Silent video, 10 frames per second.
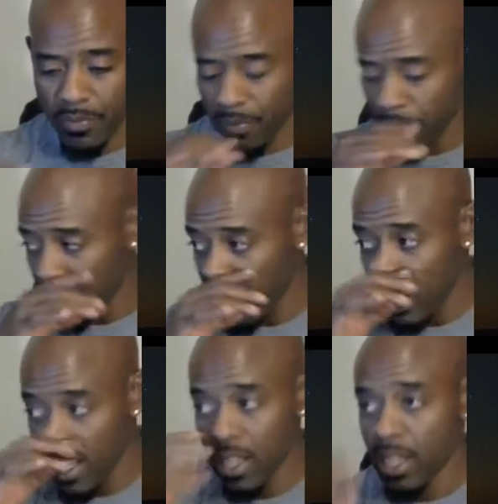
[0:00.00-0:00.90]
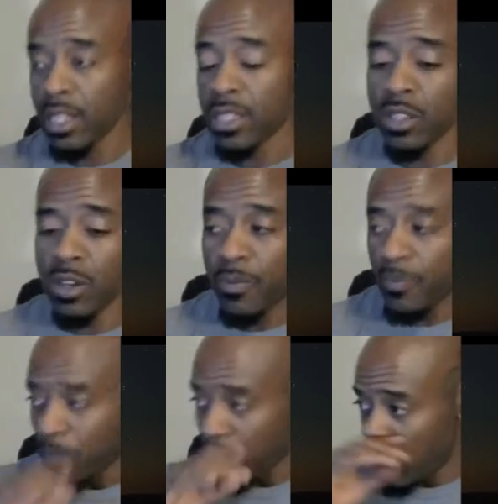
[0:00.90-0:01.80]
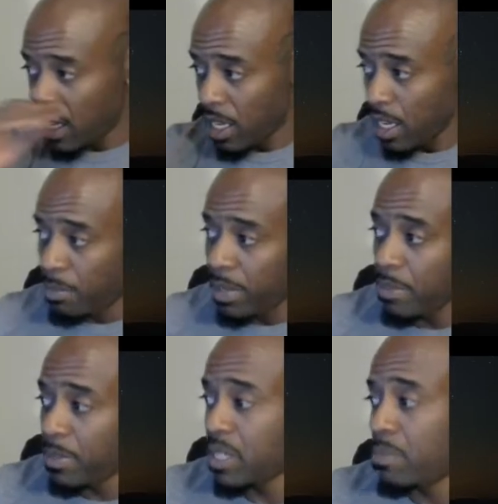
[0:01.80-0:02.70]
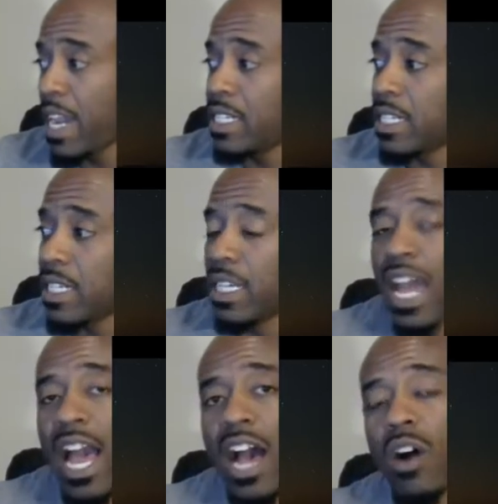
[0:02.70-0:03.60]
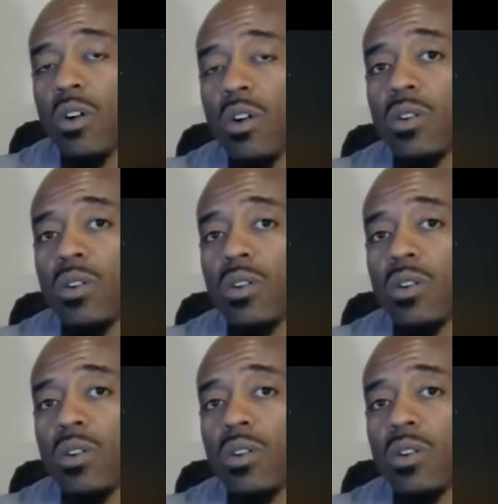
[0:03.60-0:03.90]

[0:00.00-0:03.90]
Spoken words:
Okay, so a PIP is basically how